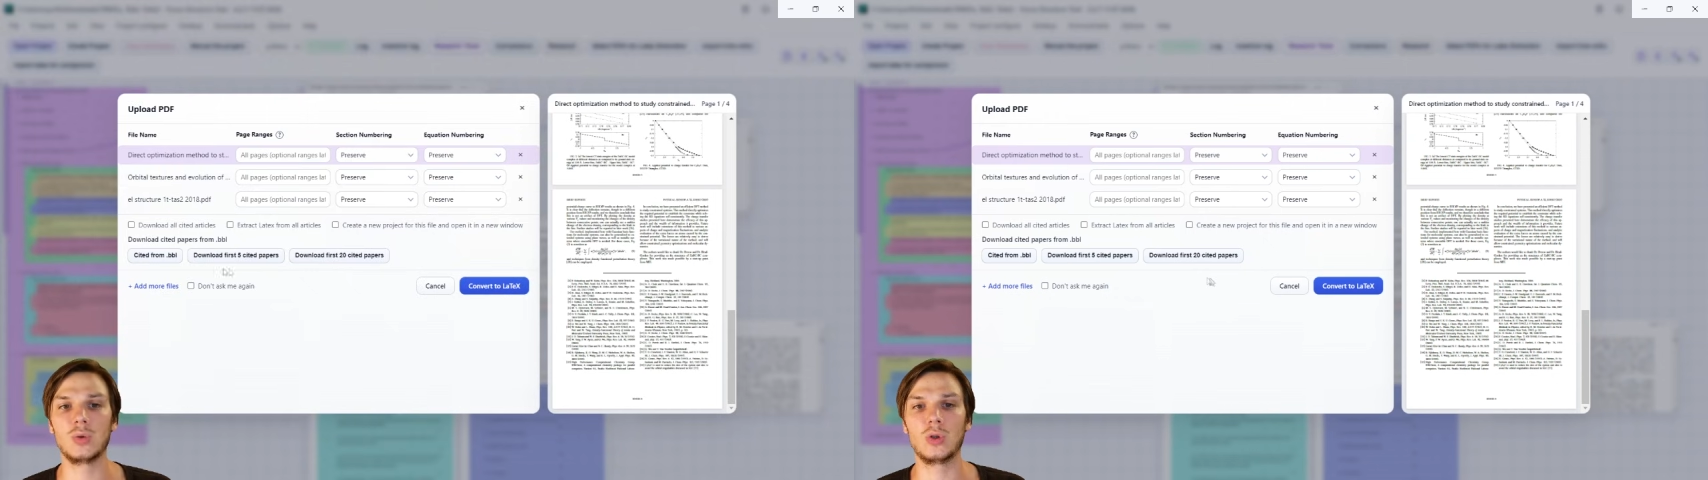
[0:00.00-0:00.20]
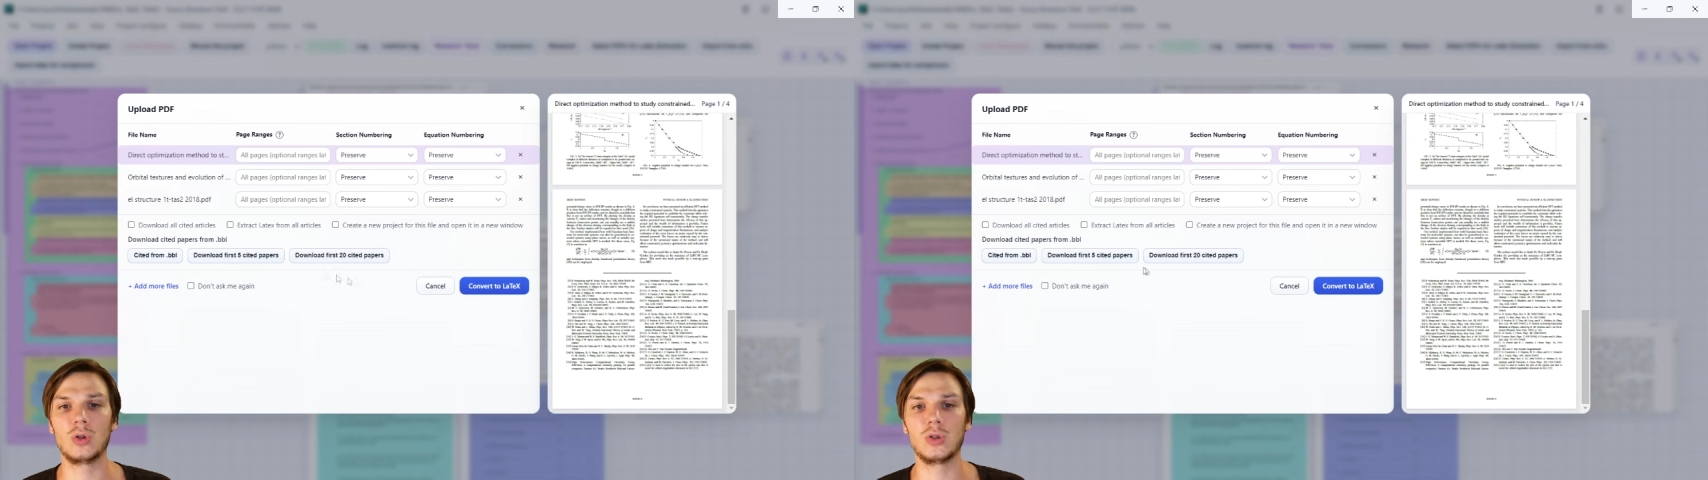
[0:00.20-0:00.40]

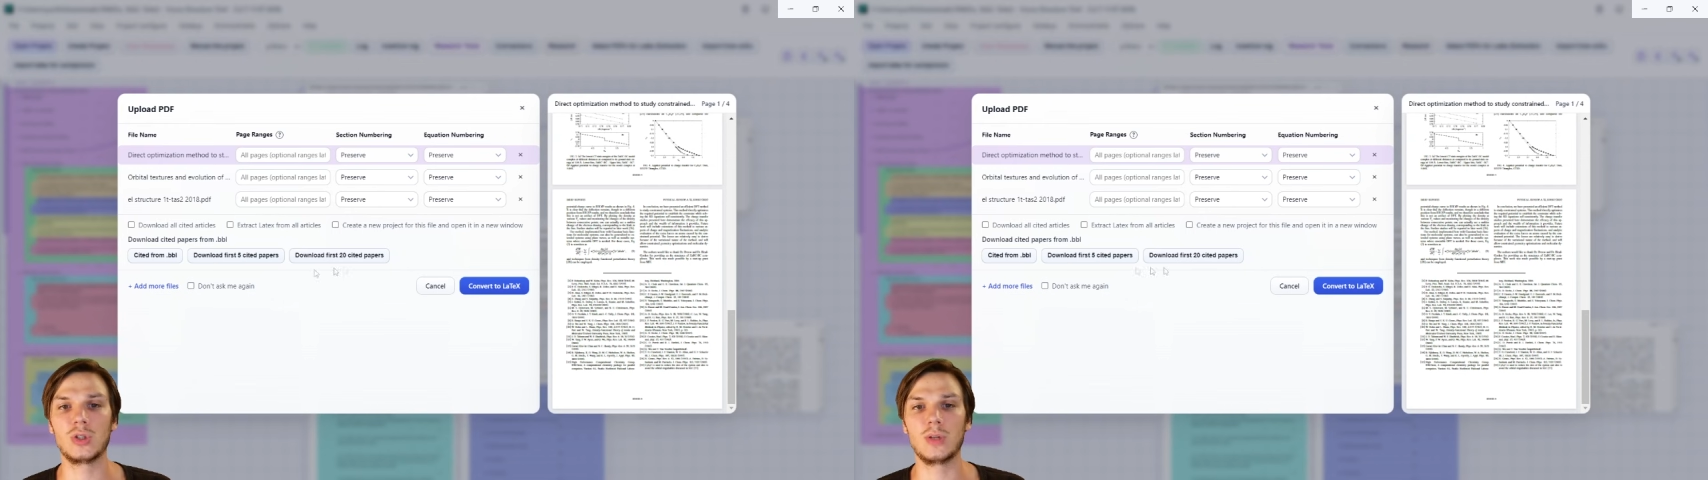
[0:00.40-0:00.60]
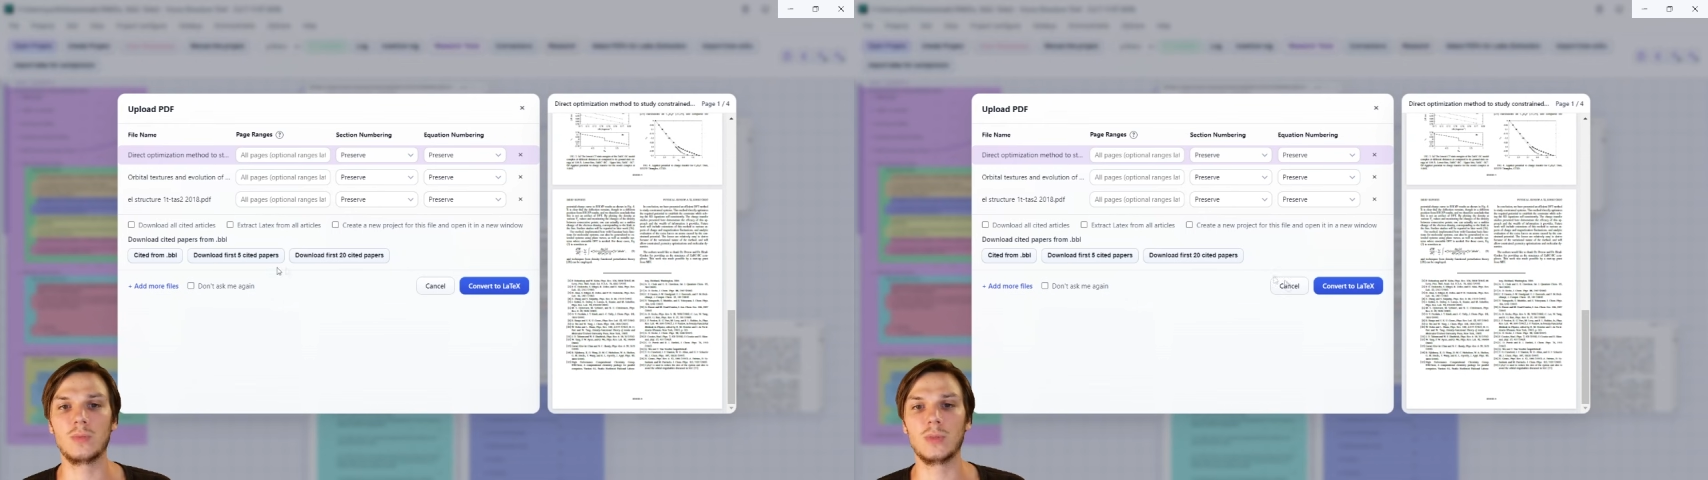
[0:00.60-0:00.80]
or
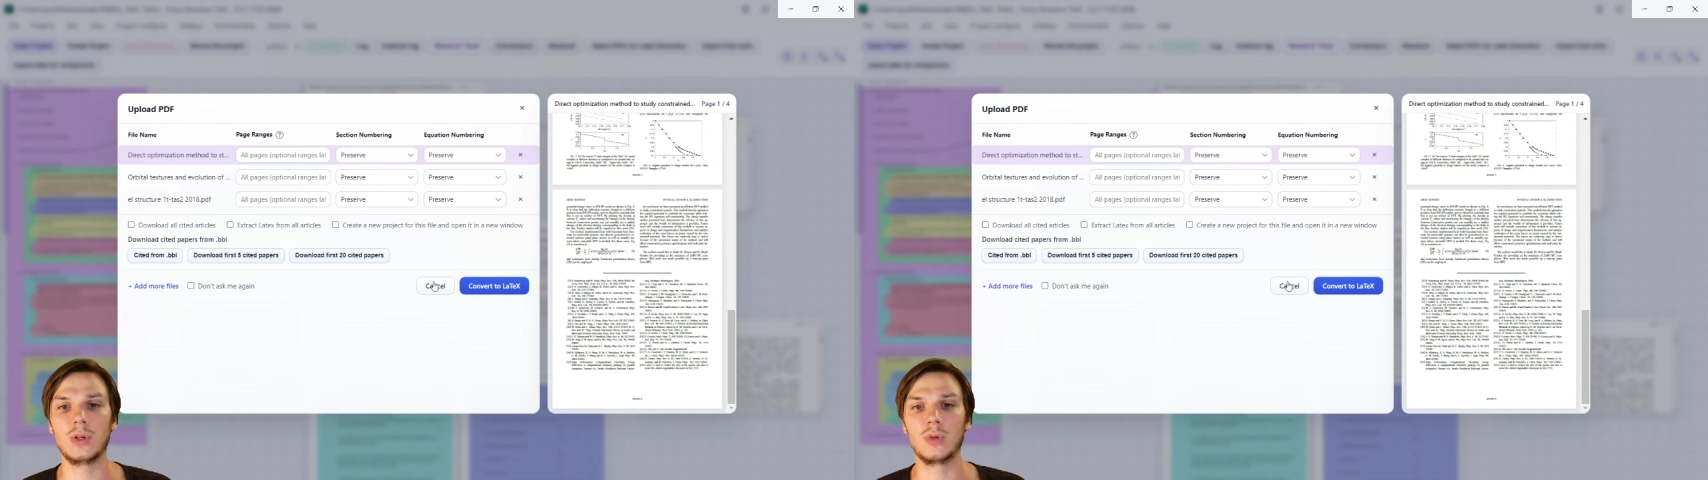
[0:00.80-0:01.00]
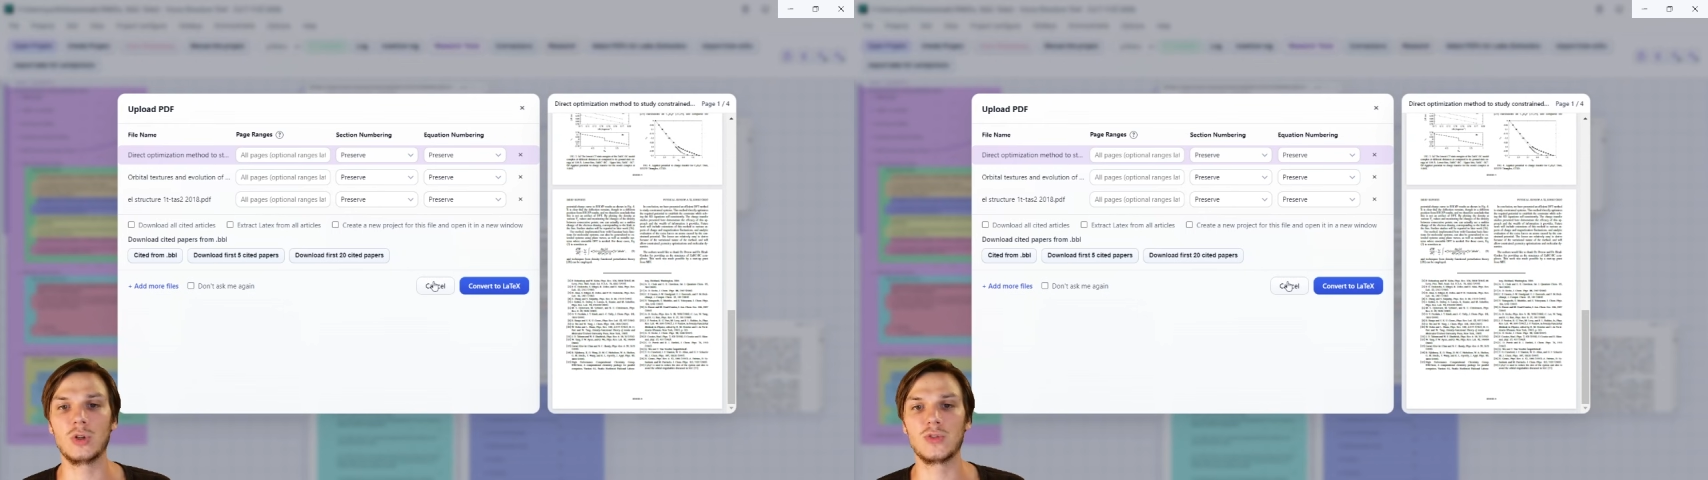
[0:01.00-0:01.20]
some
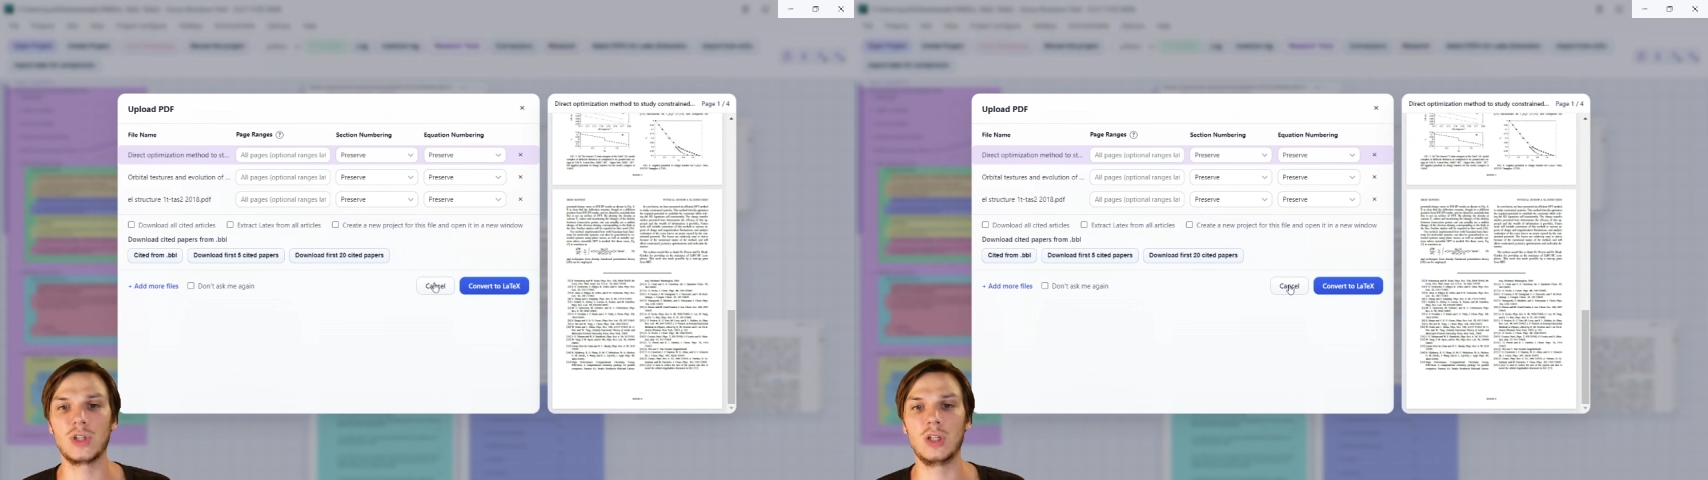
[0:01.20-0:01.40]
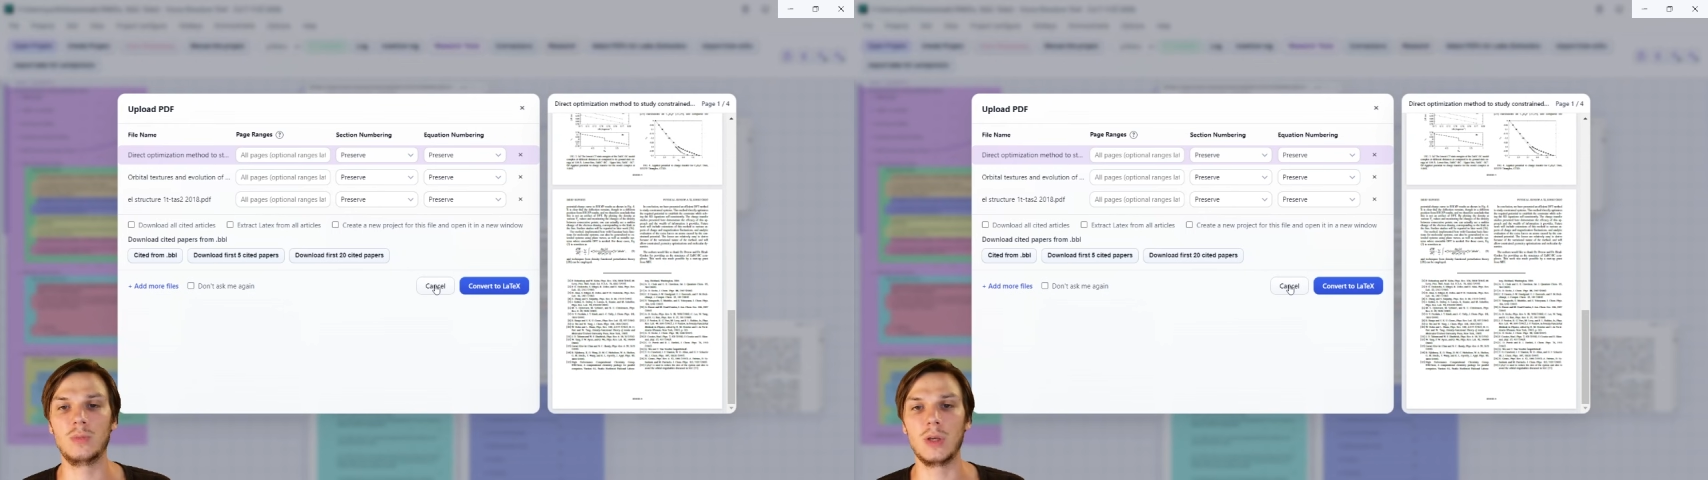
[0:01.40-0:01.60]
number of
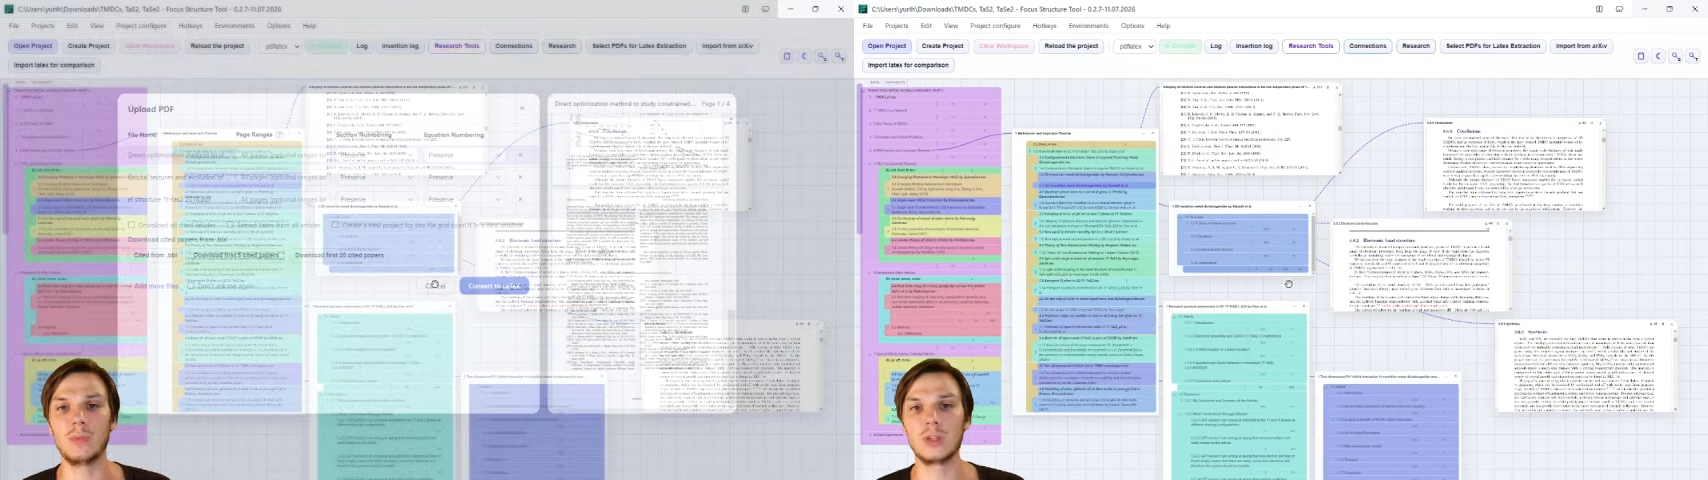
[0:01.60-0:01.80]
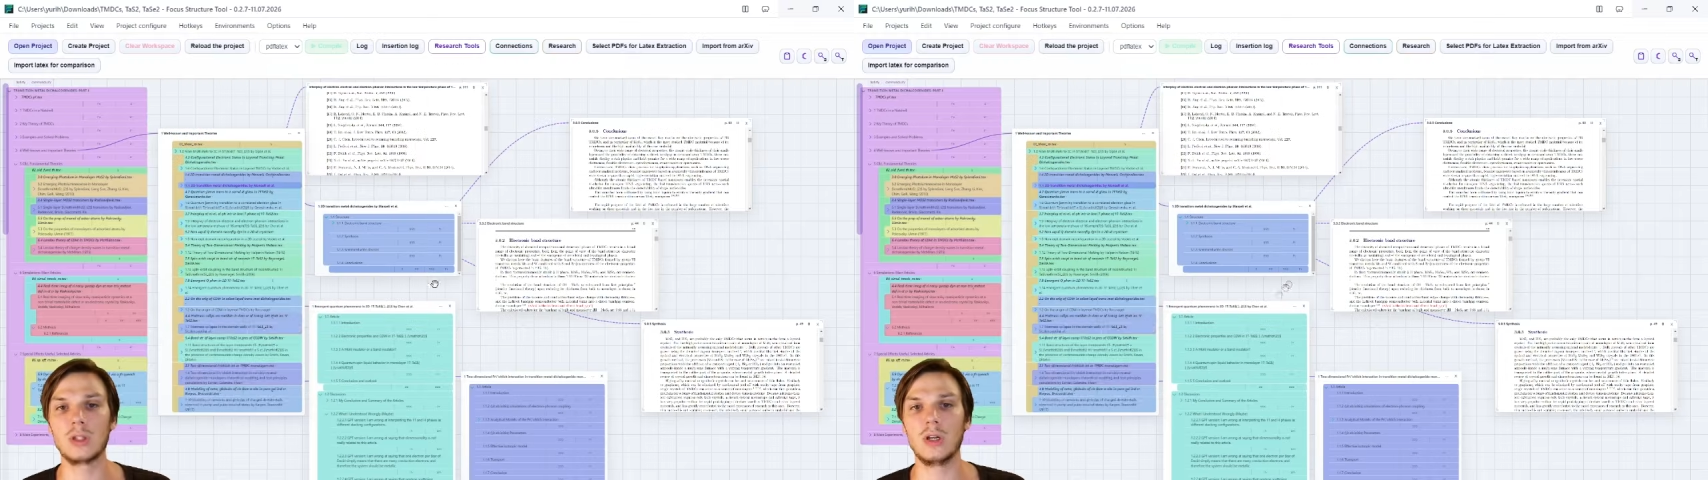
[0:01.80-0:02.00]
cited papers.